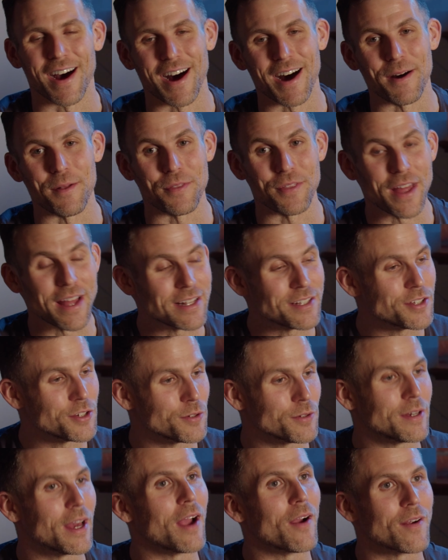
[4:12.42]
uh, they do
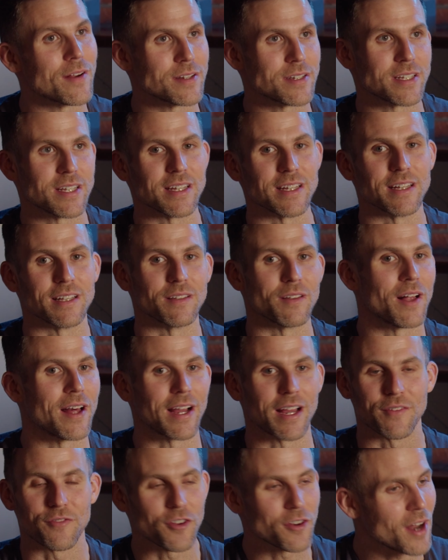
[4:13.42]
guarantee like
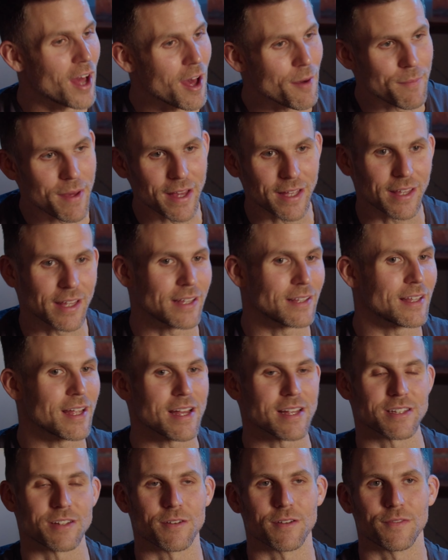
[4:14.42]
if you're not making
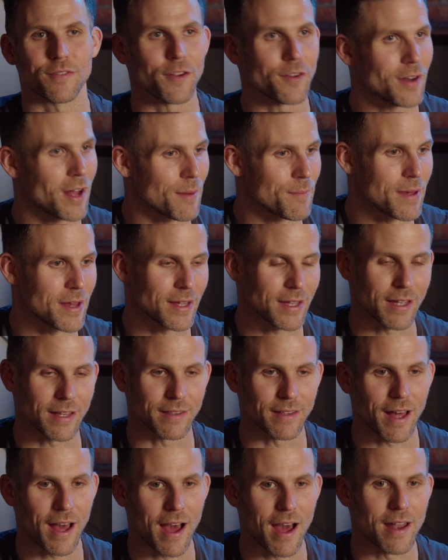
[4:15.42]
this or if you're not making
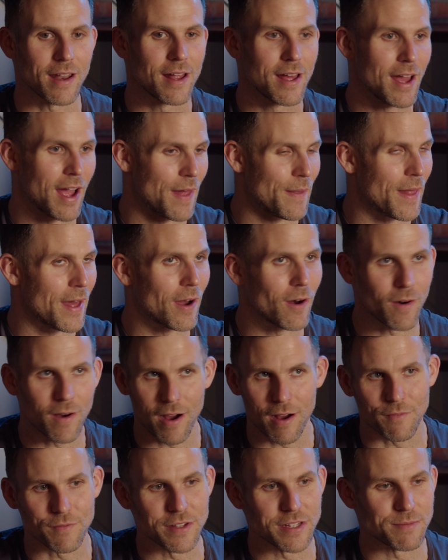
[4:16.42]
that, and they all
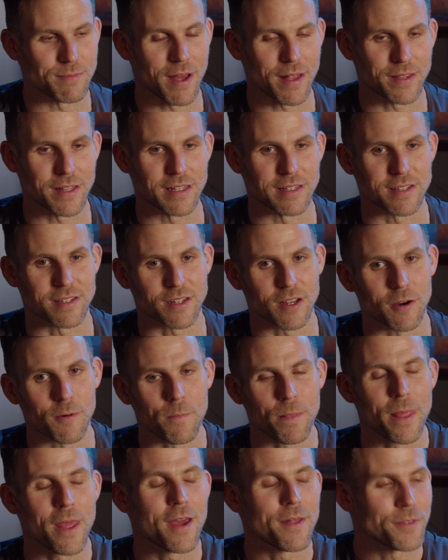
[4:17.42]
have these methods. So
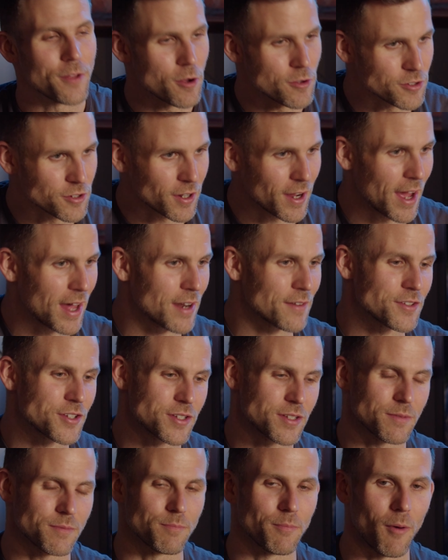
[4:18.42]
those are kind
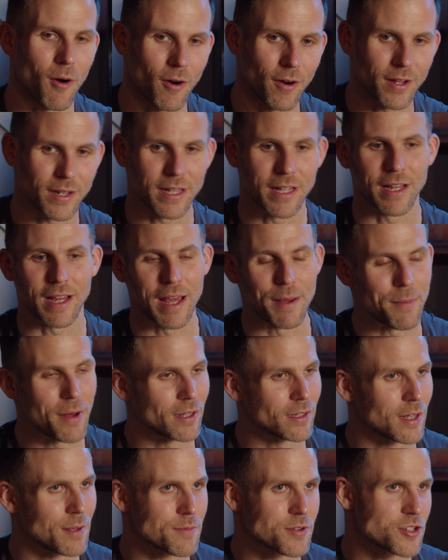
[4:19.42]
of marketing
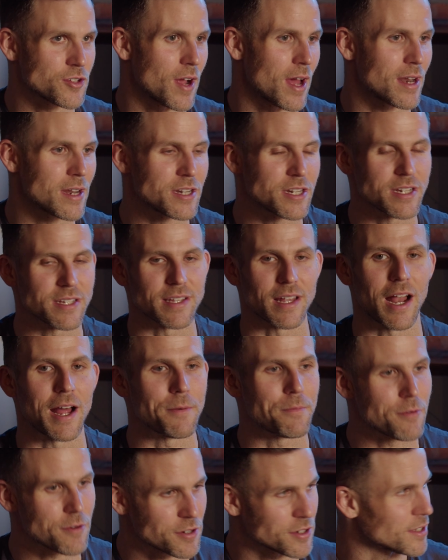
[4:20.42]
MLM strategies that I
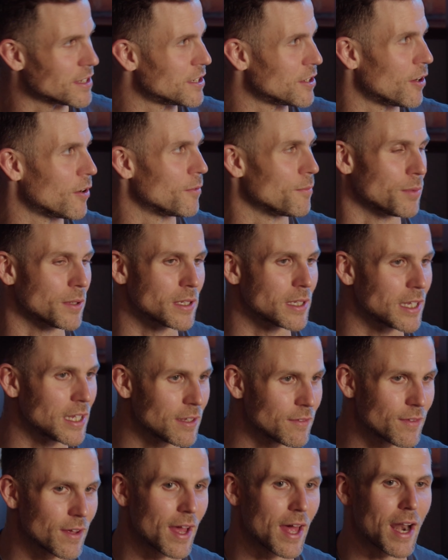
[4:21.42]
personally don't
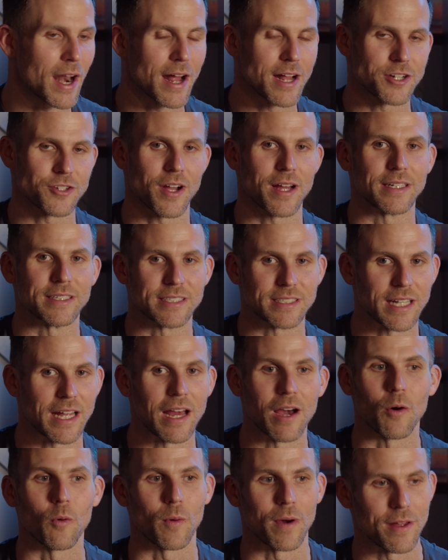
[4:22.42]
believe in and I try to stay
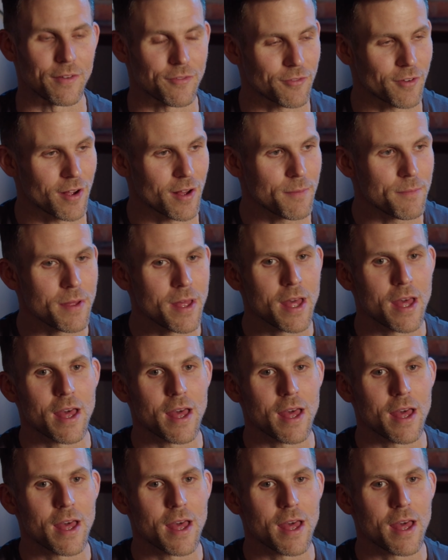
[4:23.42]
away from.